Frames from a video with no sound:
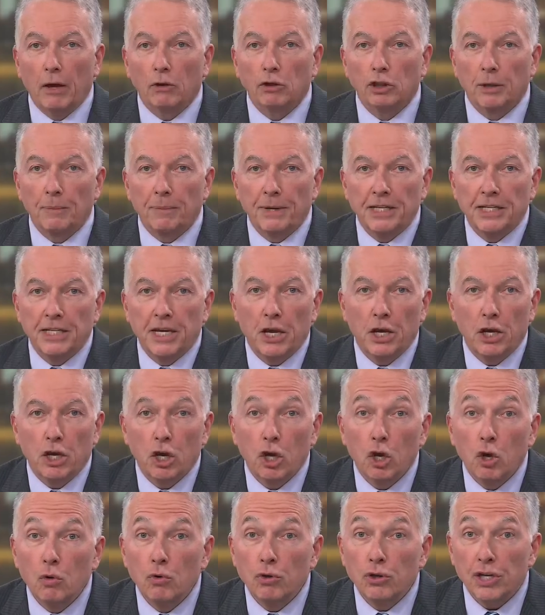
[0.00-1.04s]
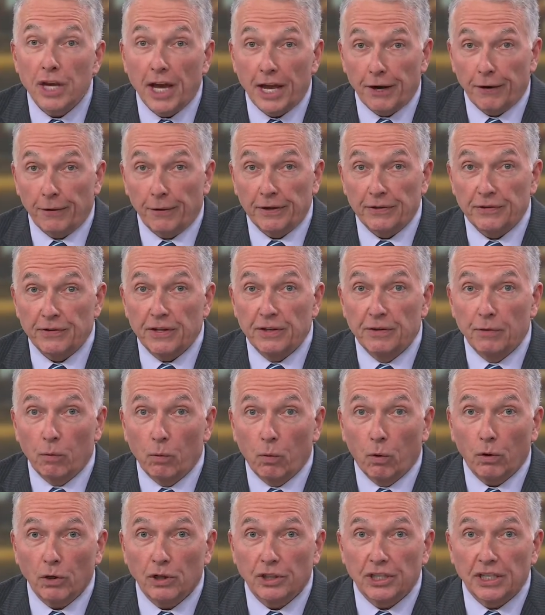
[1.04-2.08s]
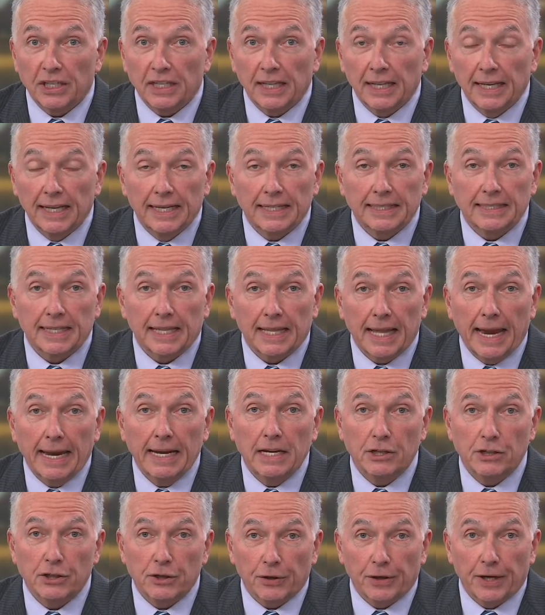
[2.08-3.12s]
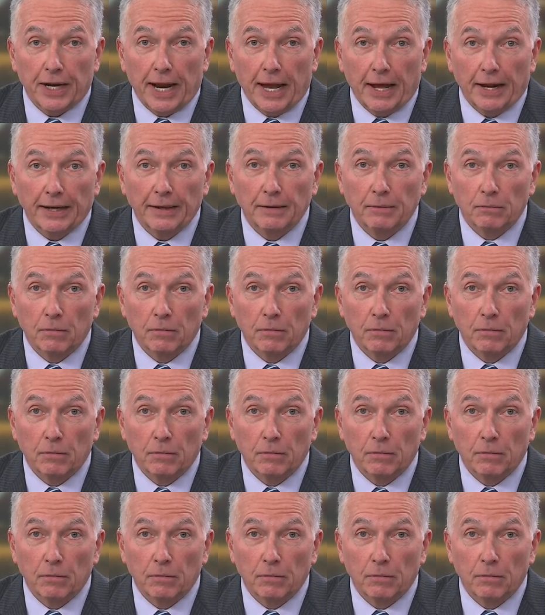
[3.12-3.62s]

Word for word: LGBTQ Center is in the works and Lititz Lancaster County.